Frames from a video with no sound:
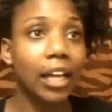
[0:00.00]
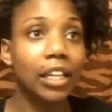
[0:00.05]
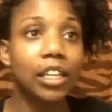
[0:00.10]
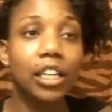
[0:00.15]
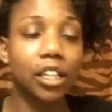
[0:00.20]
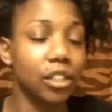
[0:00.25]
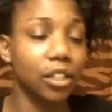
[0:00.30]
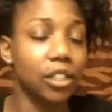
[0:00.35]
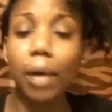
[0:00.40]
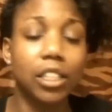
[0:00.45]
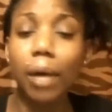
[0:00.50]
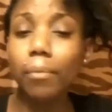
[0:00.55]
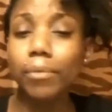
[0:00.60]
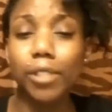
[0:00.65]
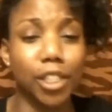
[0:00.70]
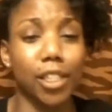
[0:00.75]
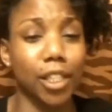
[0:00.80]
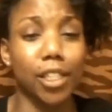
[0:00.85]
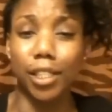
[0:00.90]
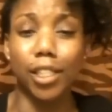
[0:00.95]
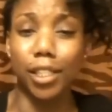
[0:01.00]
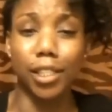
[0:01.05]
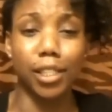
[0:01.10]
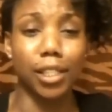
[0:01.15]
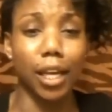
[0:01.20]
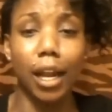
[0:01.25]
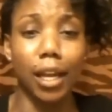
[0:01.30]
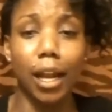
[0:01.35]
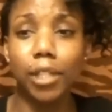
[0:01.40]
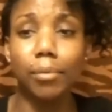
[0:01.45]
I, some shit she
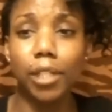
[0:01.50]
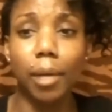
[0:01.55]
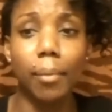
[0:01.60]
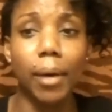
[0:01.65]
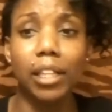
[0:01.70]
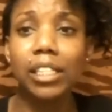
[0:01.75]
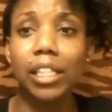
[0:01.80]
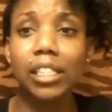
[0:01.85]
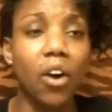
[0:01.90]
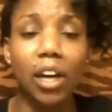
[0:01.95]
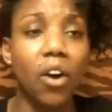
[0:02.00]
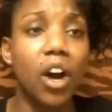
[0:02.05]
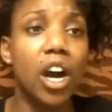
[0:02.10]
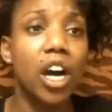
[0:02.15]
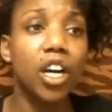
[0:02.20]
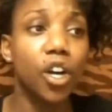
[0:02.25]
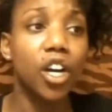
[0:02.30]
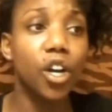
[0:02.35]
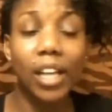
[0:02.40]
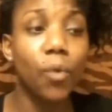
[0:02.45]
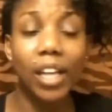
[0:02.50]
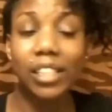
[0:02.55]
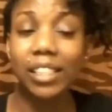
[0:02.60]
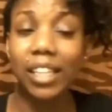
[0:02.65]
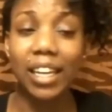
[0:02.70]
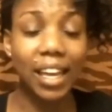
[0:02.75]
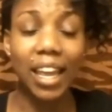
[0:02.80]
said. I'm talking about these old hood rats.